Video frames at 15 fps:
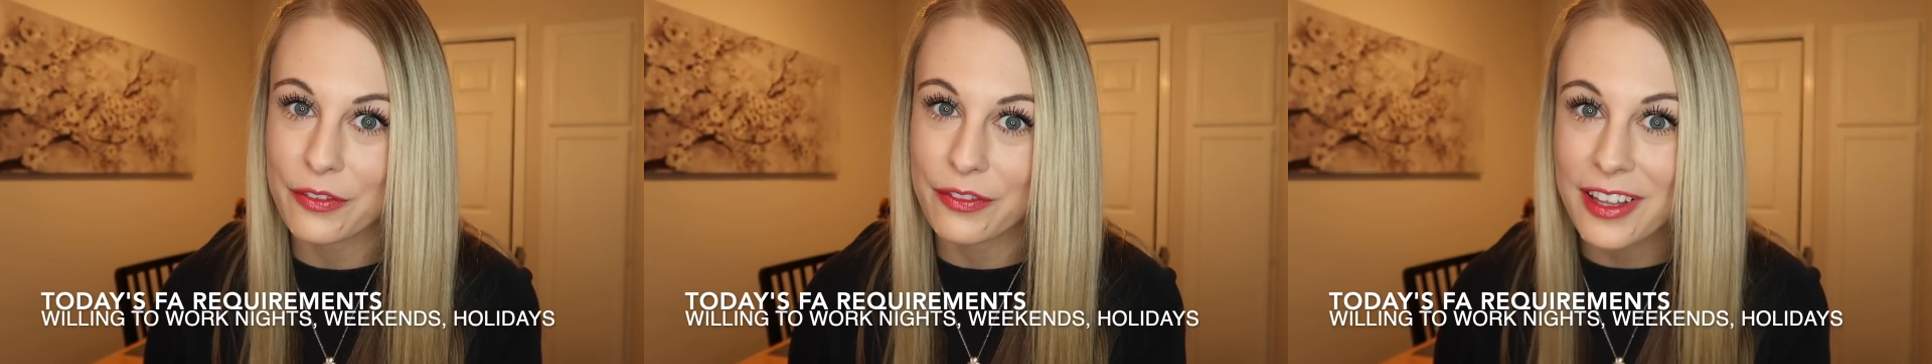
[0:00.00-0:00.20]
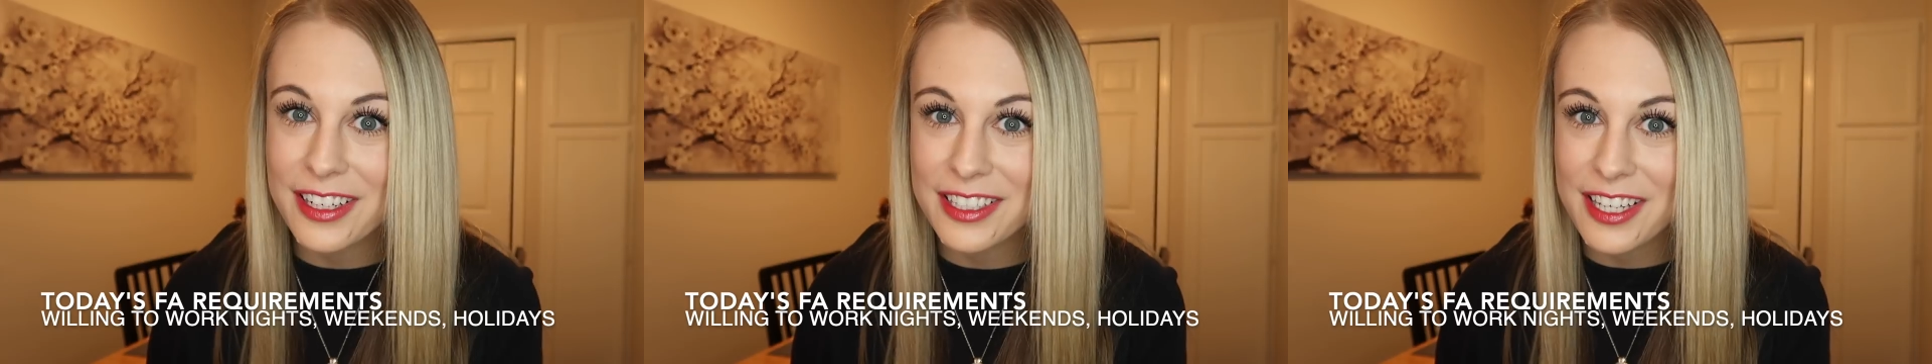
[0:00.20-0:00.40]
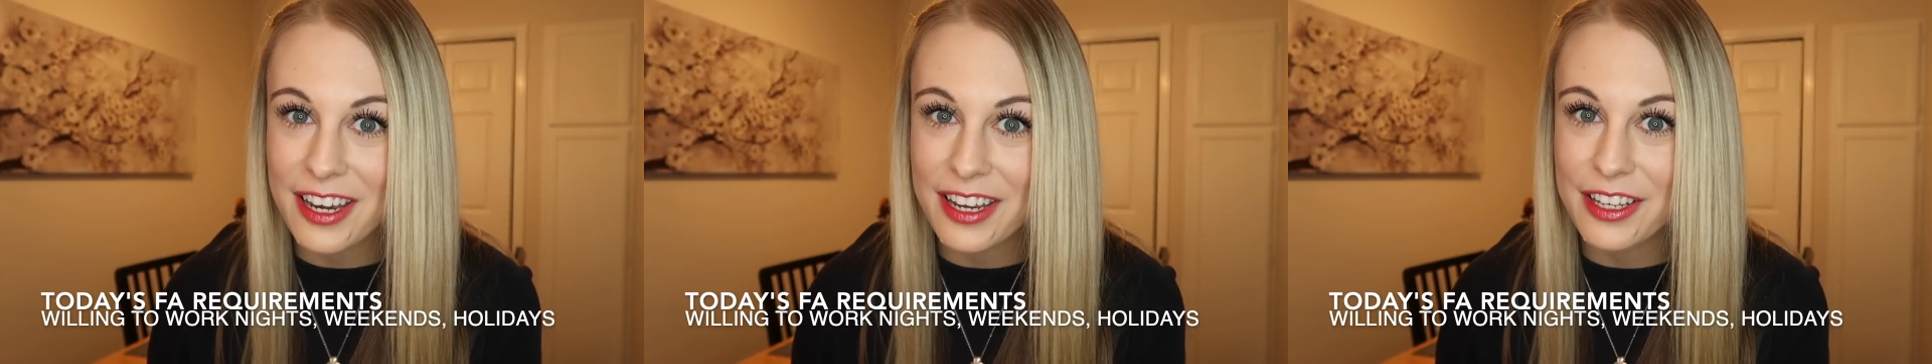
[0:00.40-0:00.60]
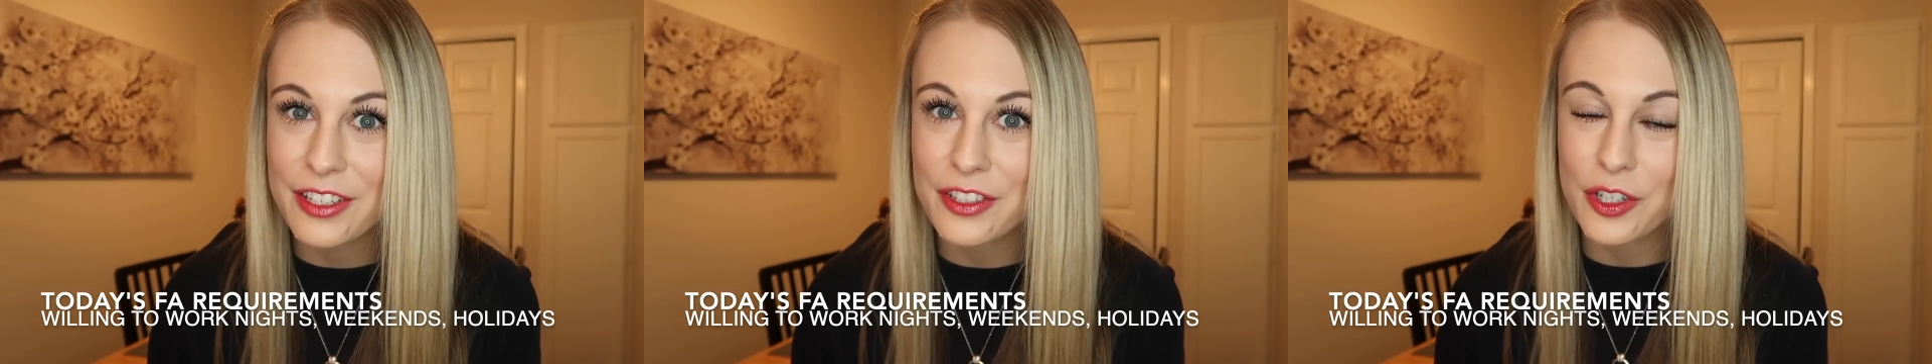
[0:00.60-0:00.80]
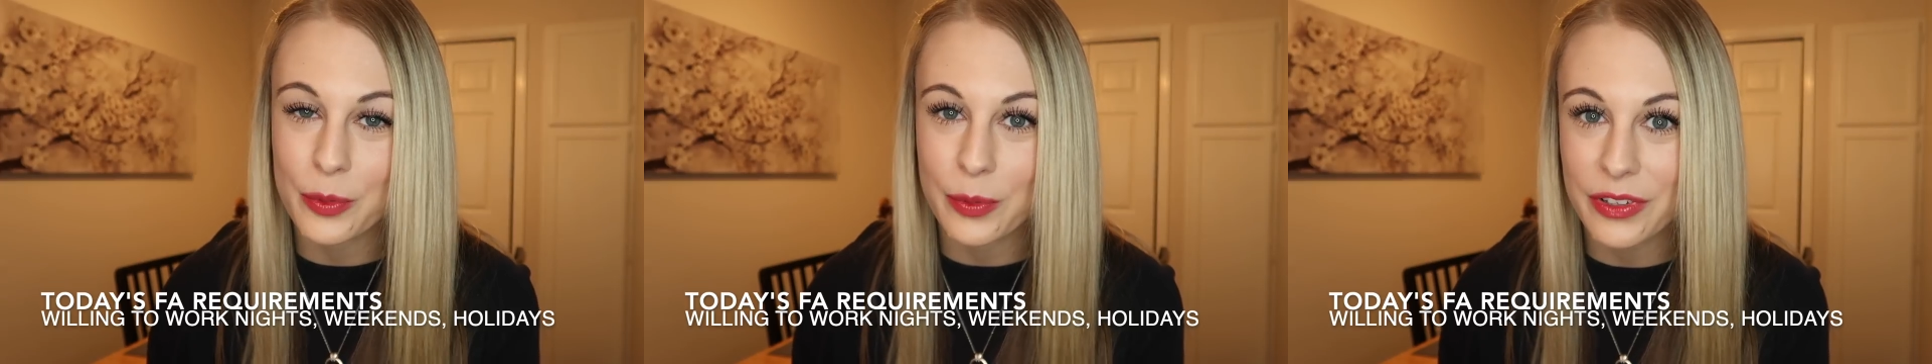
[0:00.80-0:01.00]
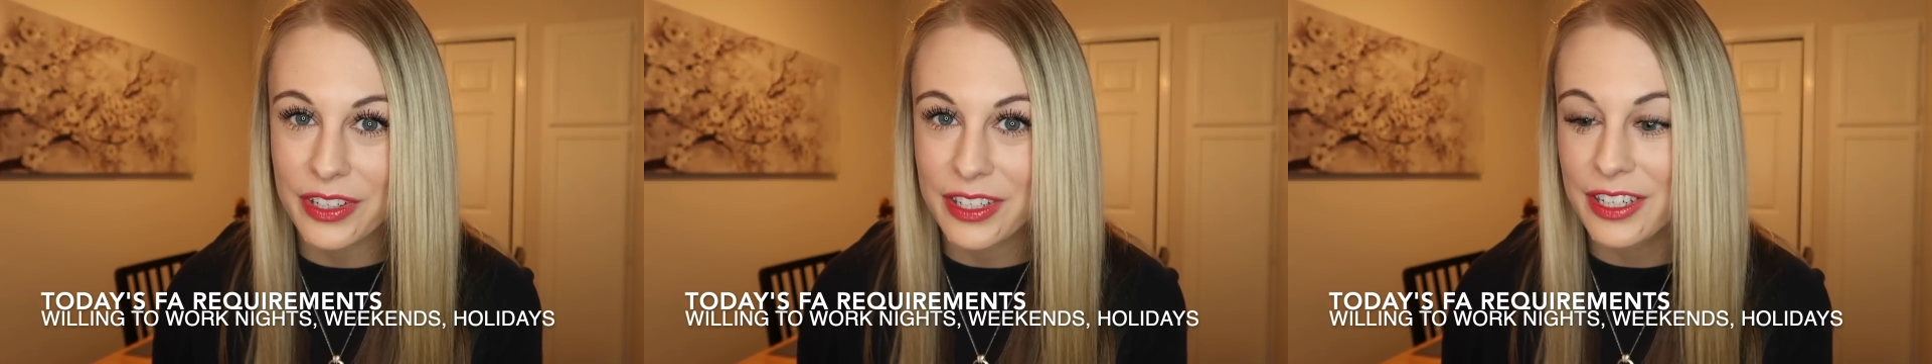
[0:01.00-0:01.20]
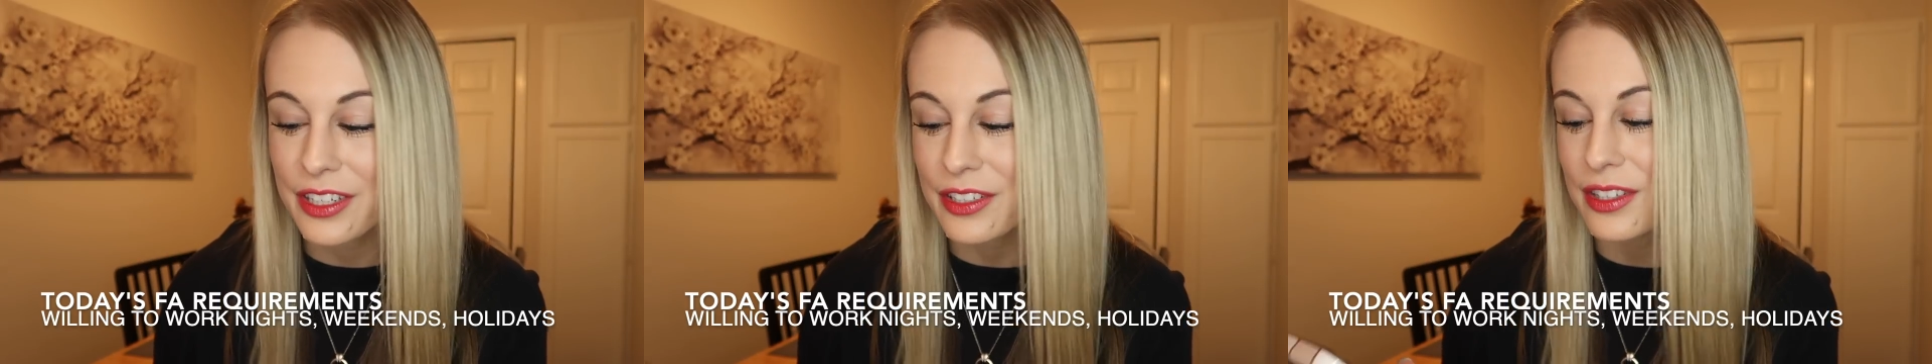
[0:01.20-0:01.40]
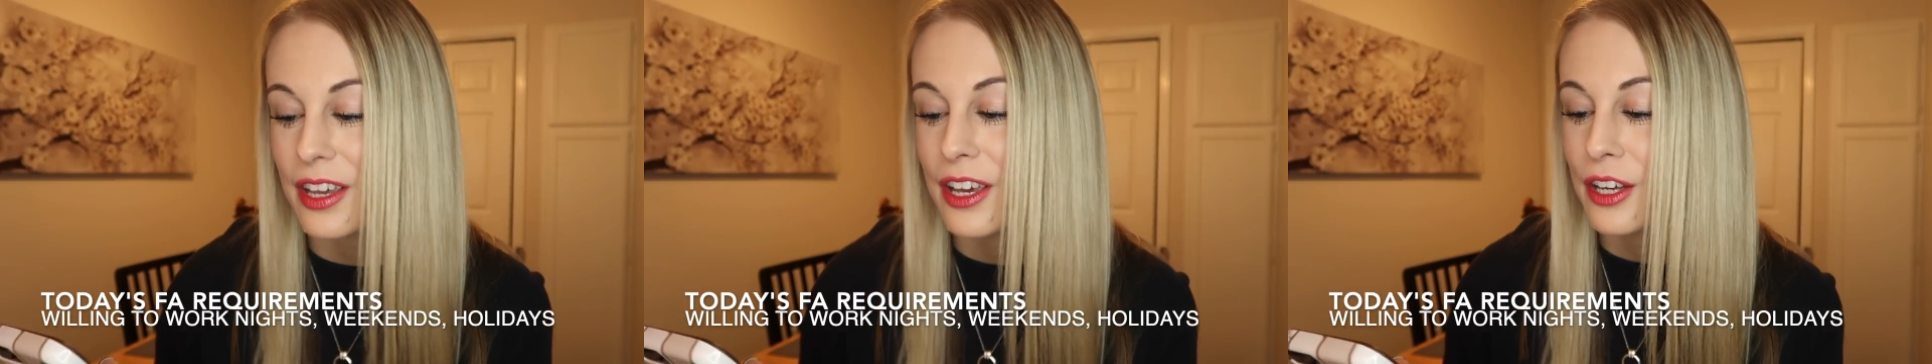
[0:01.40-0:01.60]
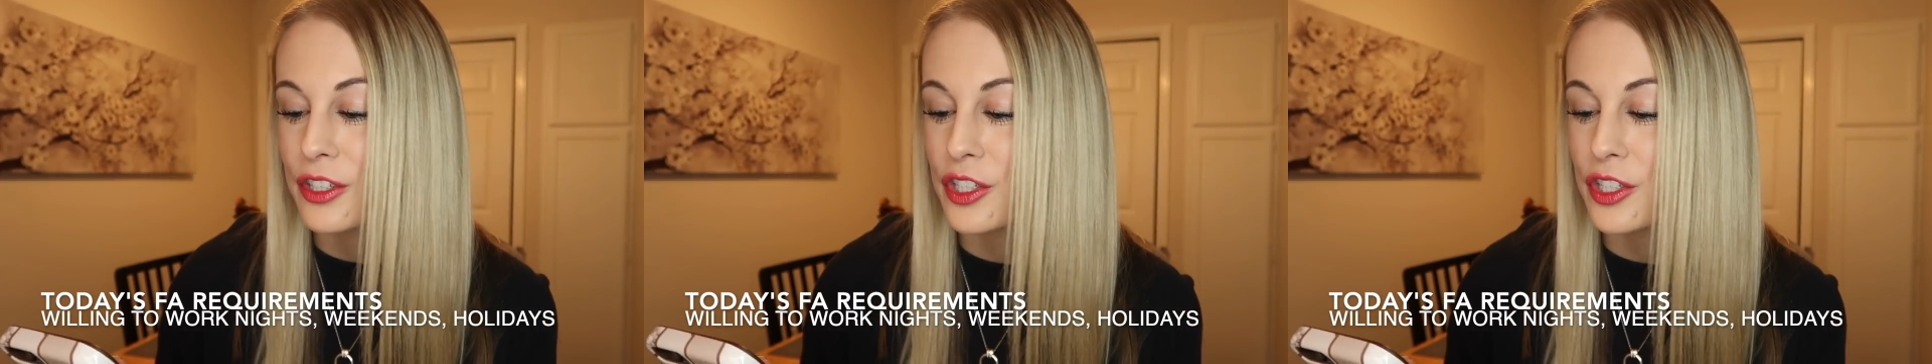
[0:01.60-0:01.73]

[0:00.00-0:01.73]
a flight attendant is your willingness